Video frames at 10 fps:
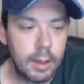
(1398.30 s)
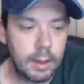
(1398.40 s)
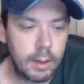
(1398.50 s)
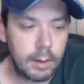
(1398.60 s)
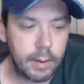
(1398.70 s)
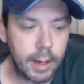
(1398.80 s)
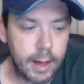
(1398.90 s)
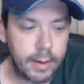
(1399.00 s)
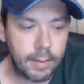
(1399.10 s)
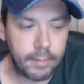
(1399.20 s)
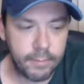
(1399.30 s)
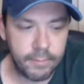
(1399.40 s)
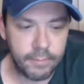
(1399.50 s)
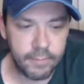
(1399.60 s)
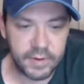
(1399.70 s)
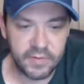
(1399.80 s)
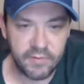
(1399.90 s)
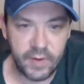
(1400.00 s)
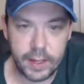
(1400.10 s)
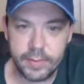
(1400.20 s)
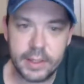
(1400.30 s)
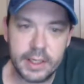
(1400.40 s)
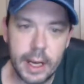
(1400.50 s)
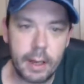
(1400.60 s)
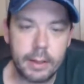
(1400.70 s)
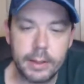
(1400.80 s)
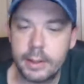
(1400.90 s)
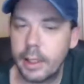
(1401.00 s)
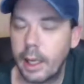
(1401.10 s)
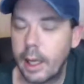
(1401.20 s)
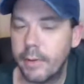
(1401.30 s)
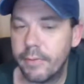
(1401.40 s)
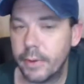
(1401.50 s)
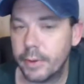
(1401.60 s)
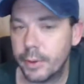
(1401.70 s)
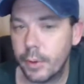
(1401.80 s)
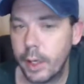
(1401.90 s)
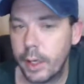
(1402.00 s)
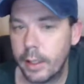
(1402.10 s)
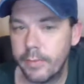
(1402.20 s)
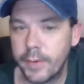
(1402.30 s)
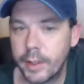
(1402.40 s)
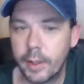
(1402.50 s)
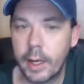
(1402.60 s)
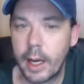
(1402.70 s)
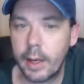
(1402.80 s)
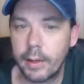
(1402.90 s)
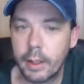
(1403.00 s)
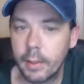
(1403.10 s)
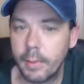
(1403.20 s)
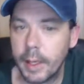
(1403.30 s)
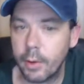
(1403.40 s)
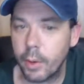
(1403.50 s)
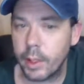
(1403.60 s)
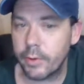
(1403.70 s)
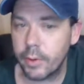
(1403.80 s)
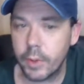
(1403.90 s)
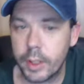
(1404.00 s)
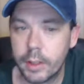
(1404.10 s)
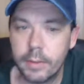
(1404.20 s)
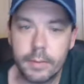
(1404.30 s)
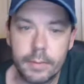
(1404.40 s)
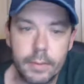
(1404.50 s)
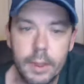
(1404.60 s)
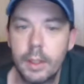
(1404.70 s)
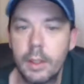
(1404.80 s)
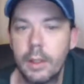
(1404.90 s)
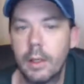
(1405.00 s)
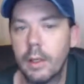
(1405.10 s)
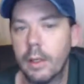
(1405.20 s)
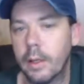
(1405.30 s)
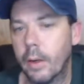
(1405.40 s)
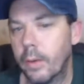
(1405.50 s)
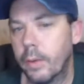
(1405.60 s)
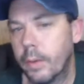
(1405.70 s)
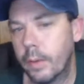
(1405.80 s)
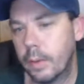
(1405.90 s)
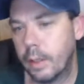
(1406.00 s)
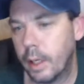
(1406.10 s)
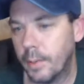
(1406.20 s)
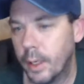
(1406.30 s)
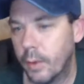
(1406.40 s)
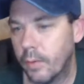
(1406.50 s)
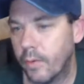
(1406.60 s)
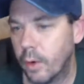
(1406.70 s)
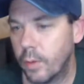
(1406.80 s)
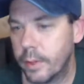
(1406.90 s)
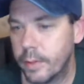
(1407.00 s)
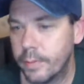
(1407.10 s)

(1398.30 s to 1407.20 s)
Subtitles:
learn how to face the challenges that life throws your way and figure out how you're going to make your way through it. And, you know, keep going forward.